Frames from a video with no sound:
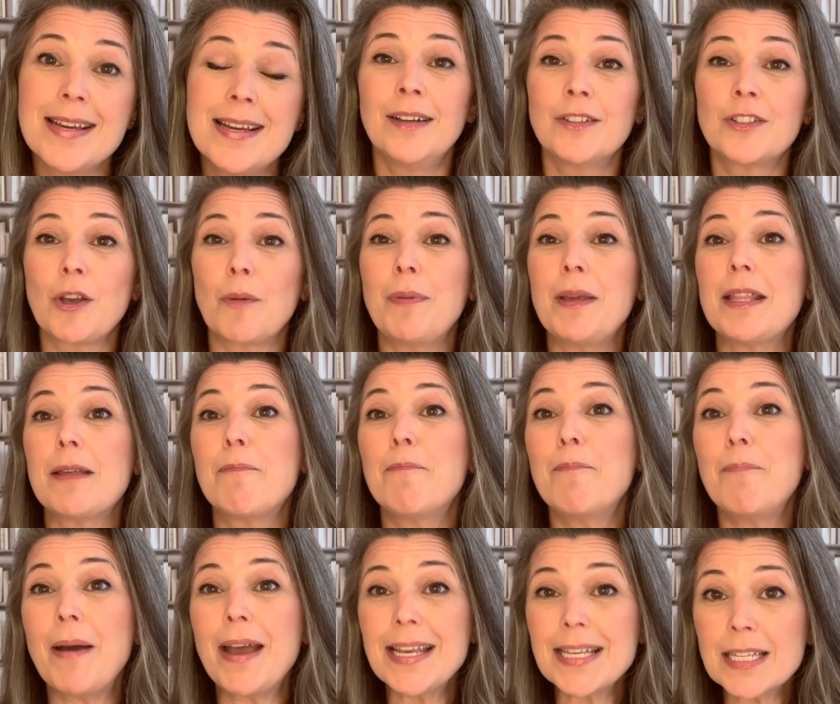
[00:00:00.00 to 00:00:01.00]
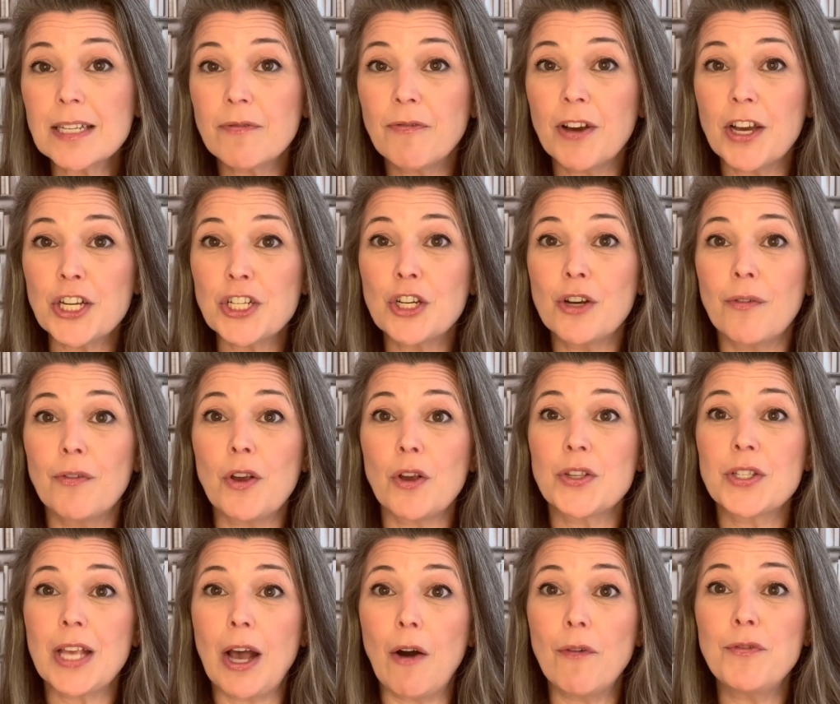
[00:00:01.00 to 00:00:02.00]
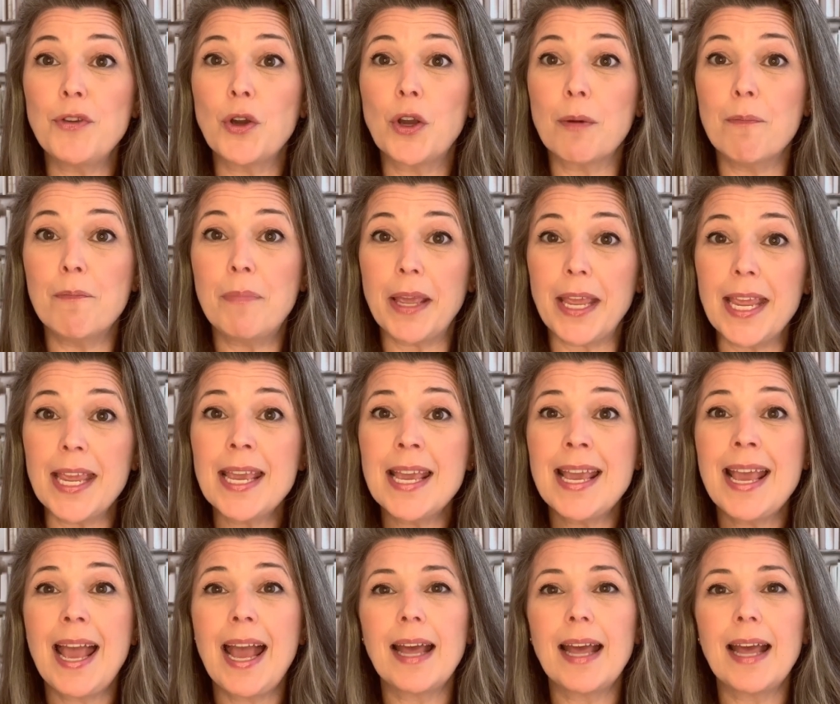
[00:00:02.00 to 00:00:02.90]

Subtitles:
So be the best version of yourself you can be